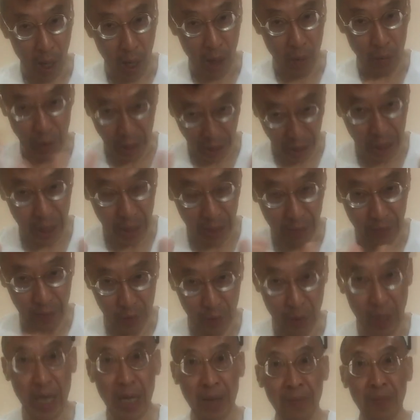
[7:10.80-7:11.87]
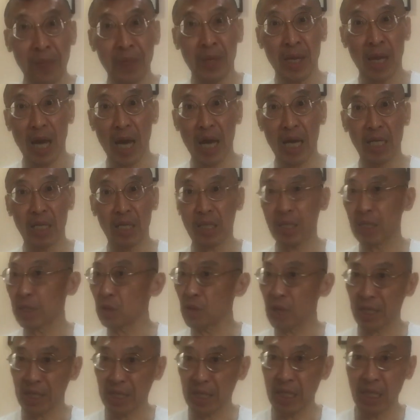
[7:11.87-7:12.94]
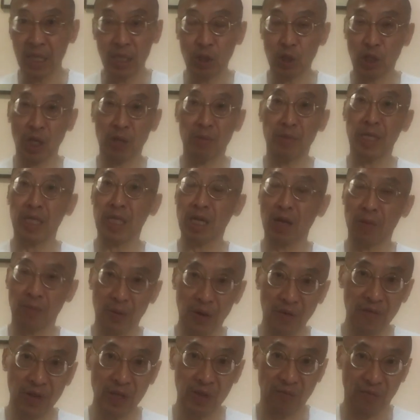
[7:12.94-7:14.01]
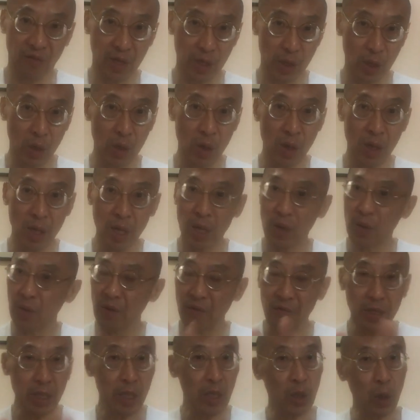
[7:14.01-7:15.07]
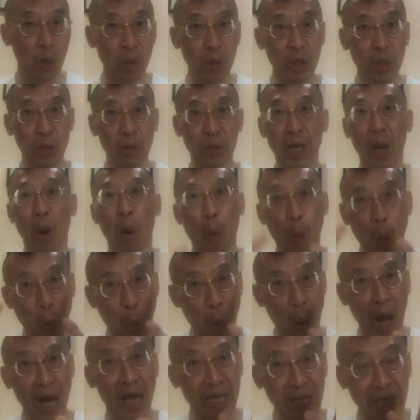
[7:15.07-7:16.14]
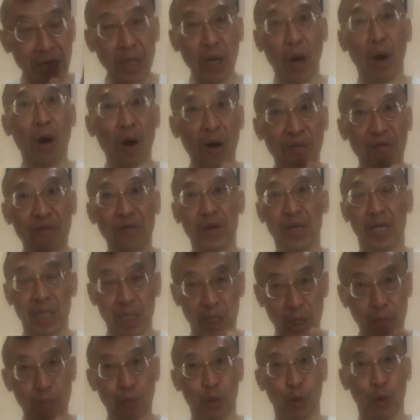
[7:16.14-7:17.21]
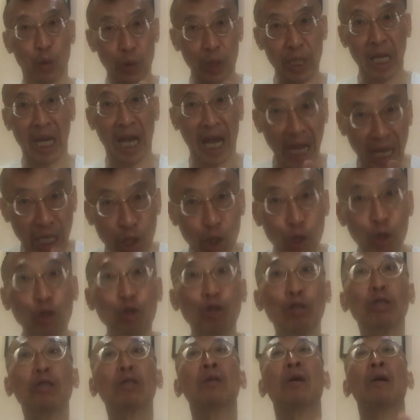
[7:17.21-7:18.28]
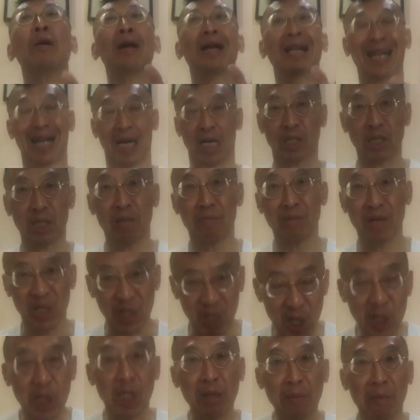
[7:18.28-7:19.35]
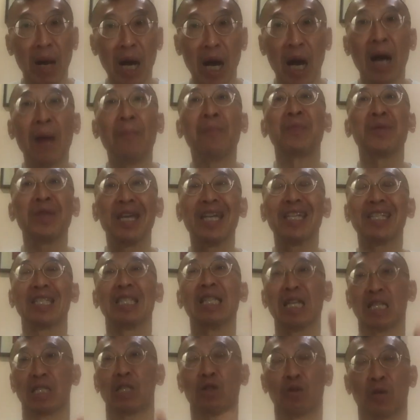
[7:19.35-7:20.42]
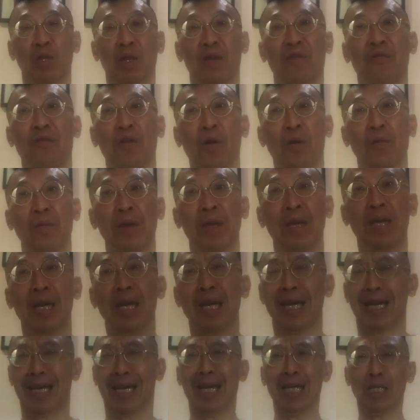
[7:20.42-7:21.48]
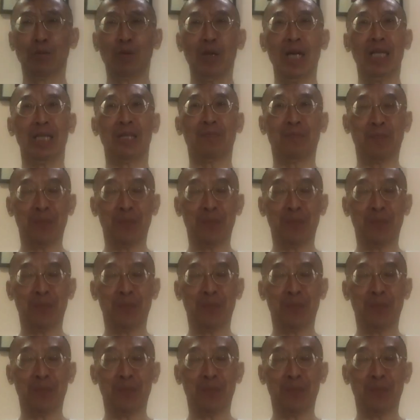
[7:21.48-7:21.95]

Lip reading: REIT, right? And you can see, ladies and gentlemen, in our previous video, we already told you that one of its potential customer systema is likely to default. And guess what?